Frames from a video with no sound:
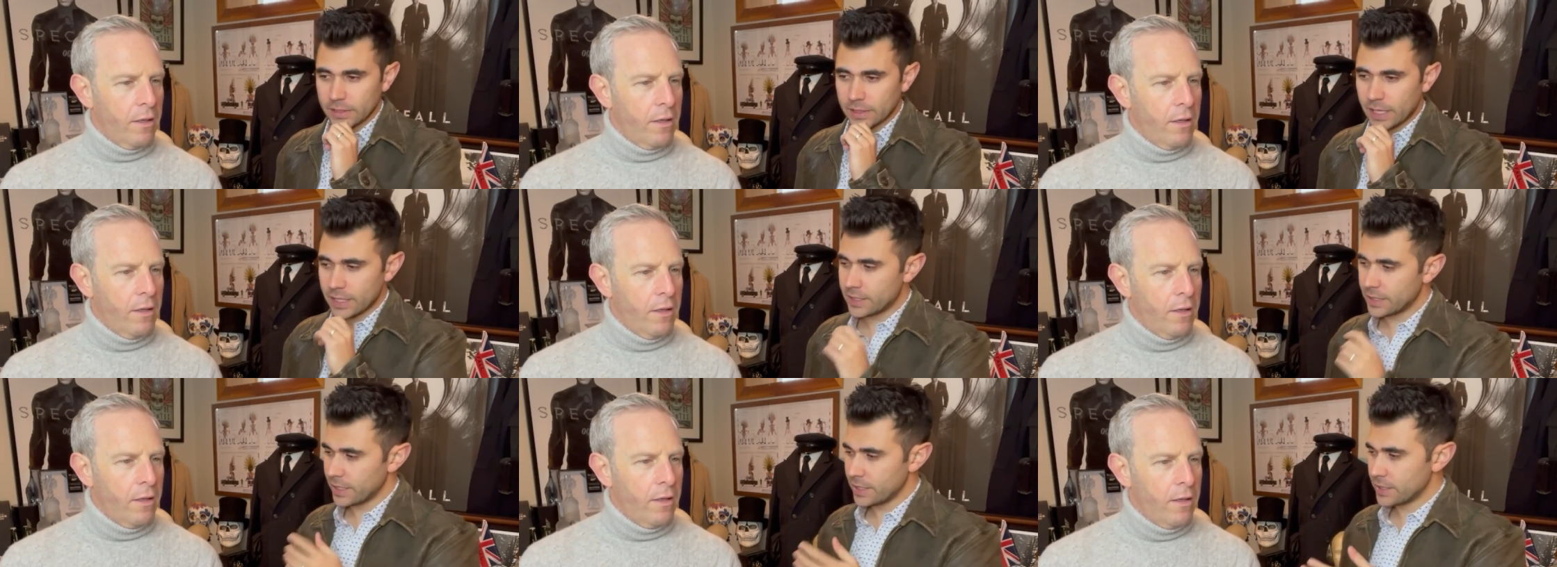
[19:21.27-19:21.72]

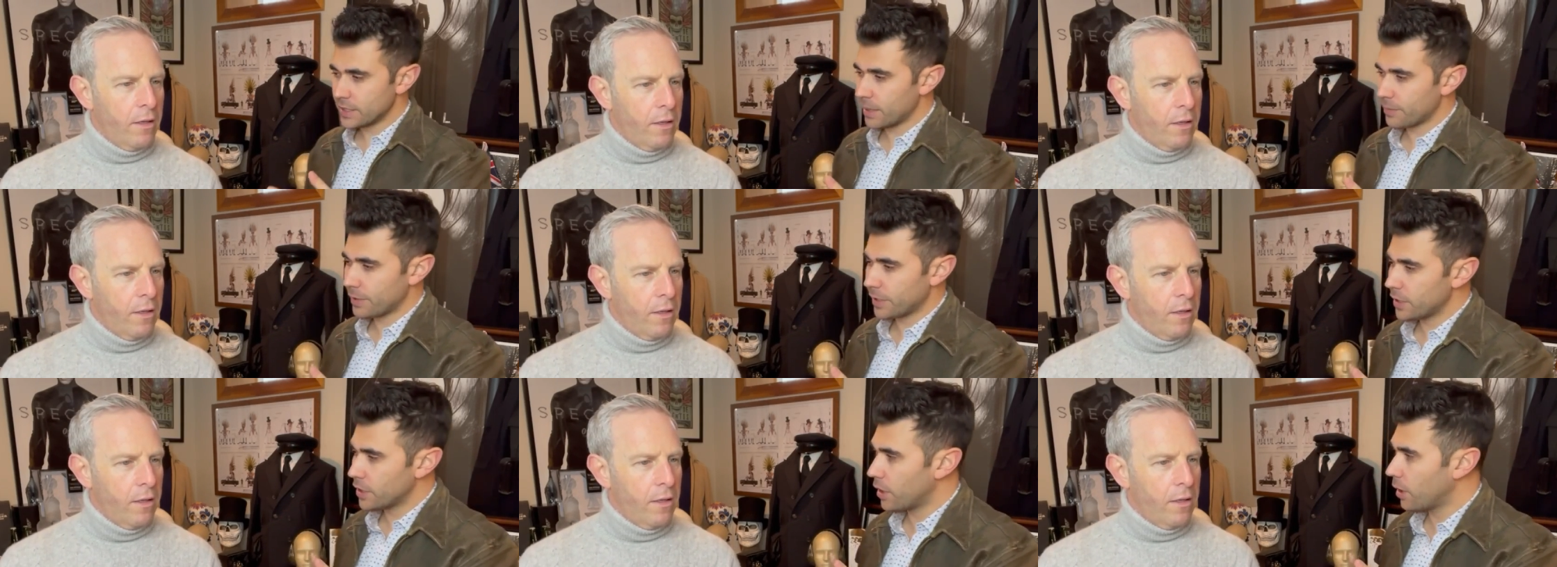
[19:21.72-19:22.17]
Speaker 1: I'd say
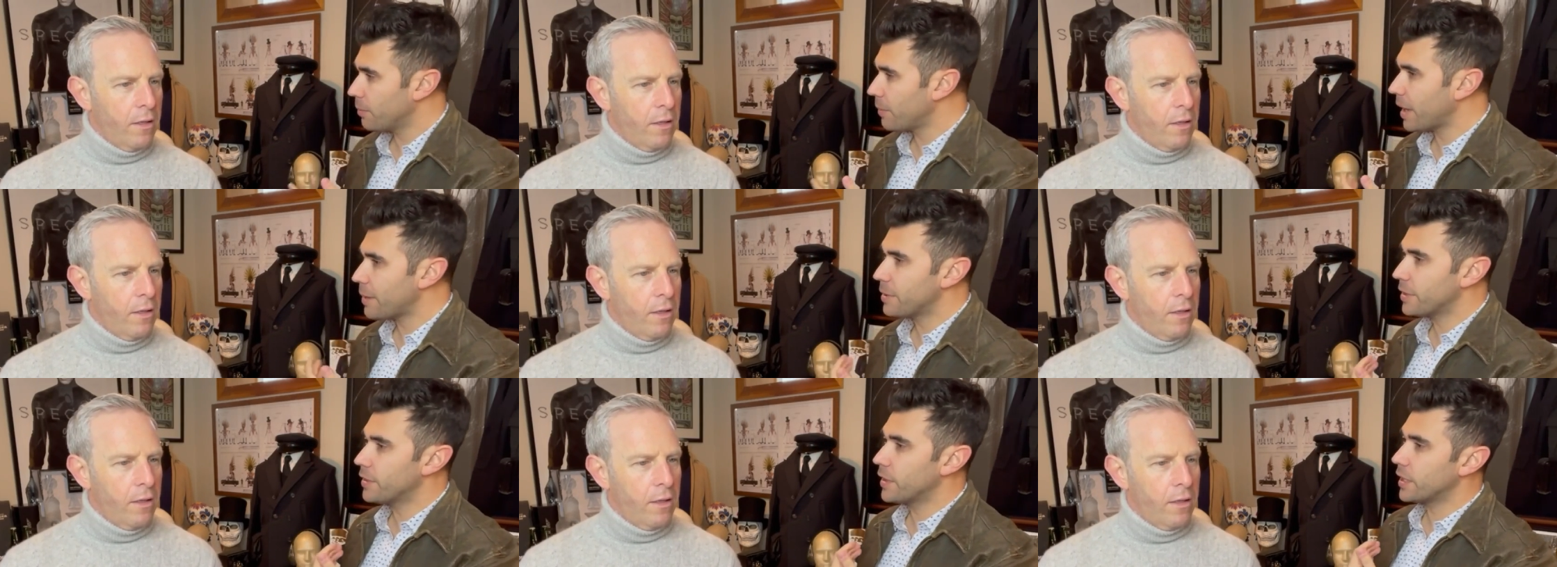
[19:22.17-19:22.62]
something, you know,
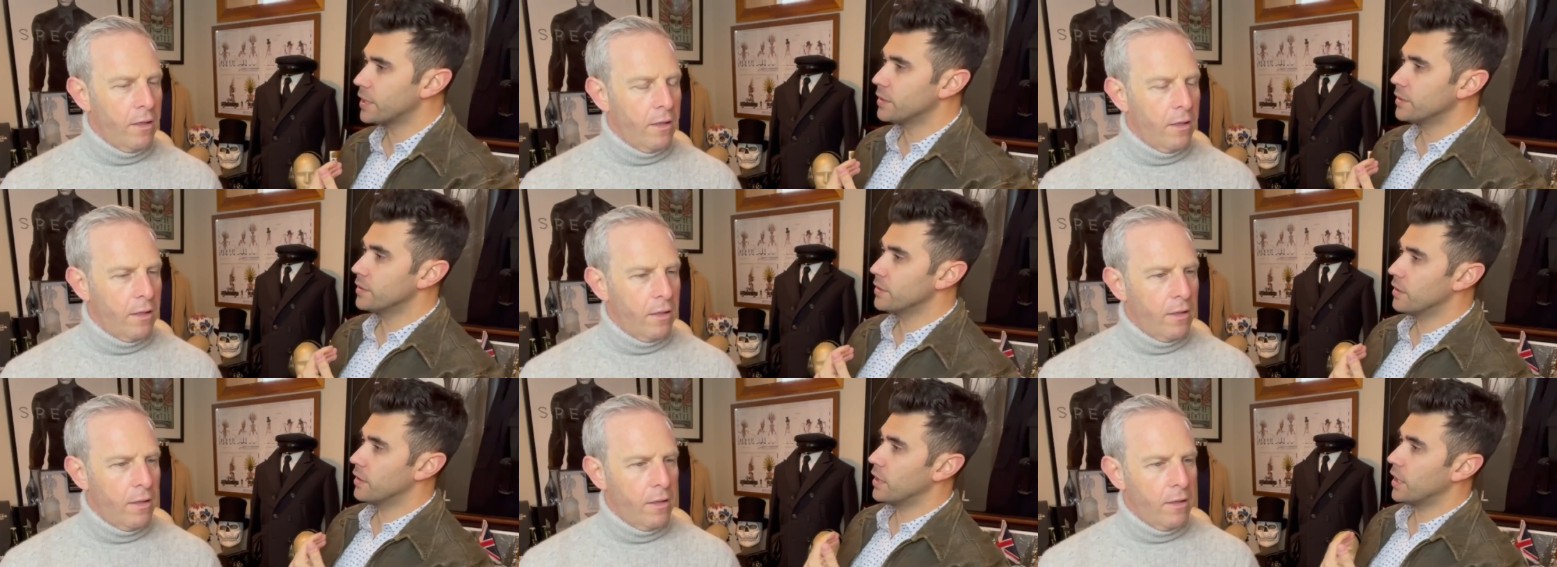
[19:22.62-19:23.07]
maybe the
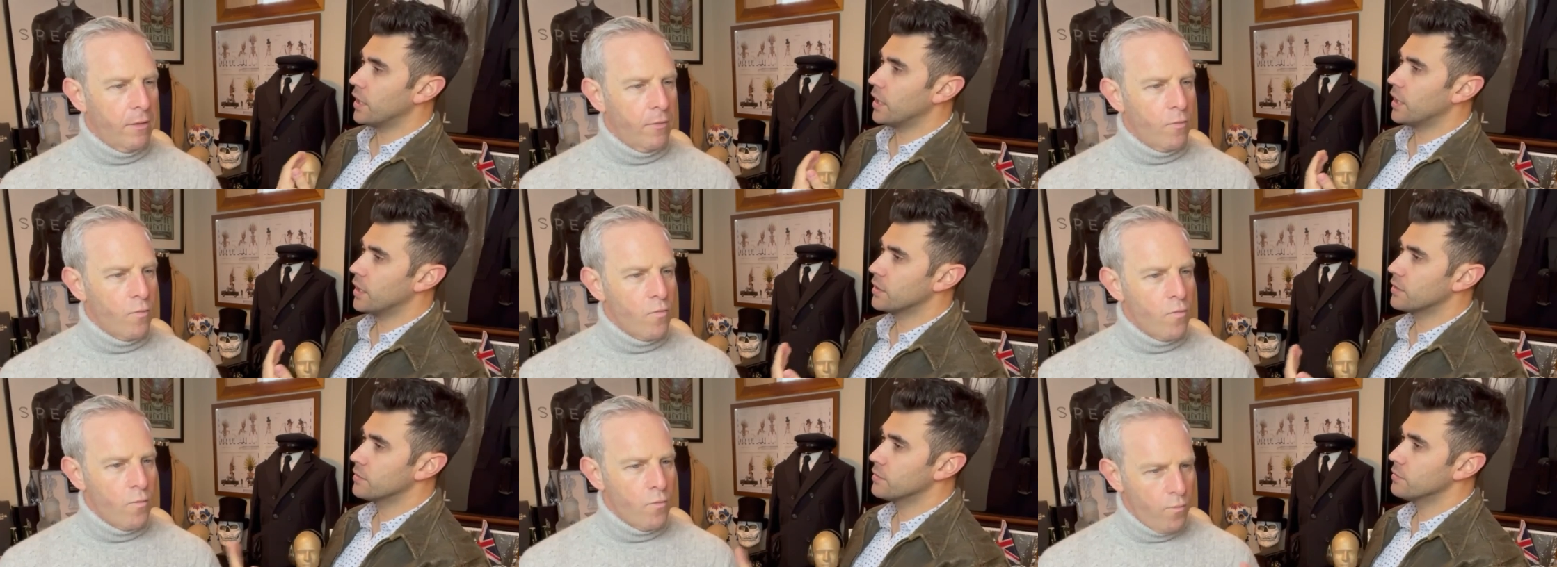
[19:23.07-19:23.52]

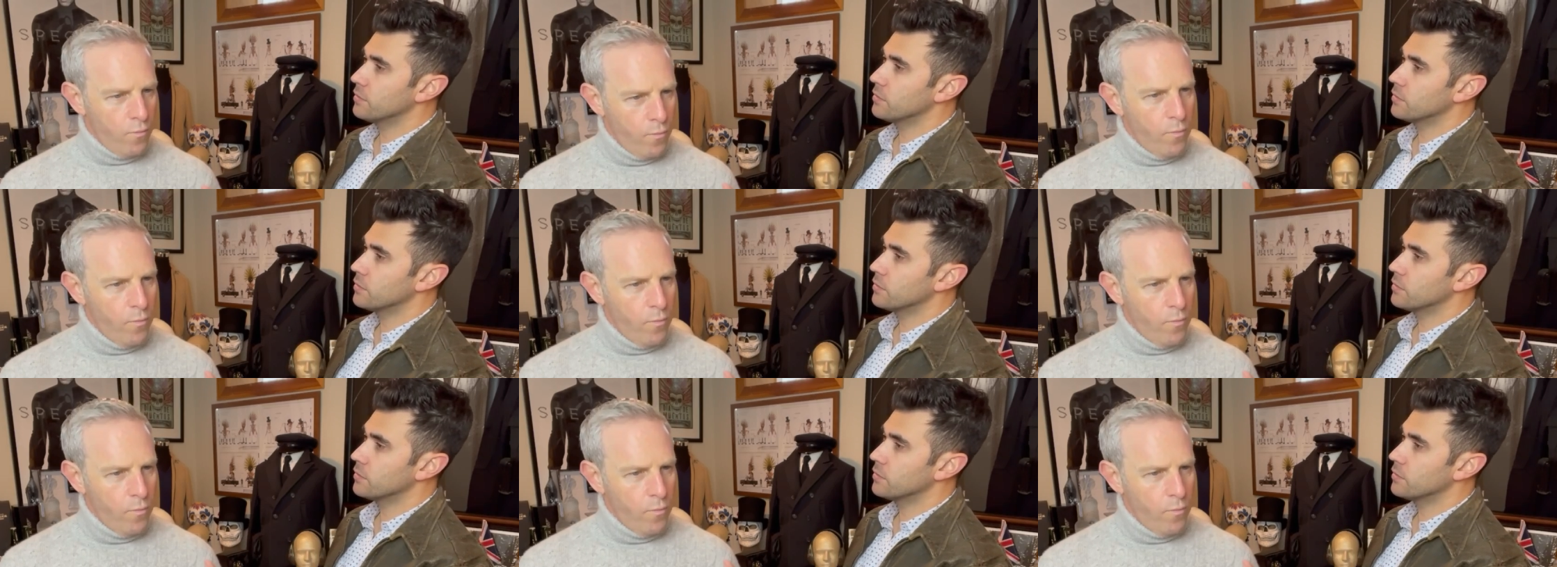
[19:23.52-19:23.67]
the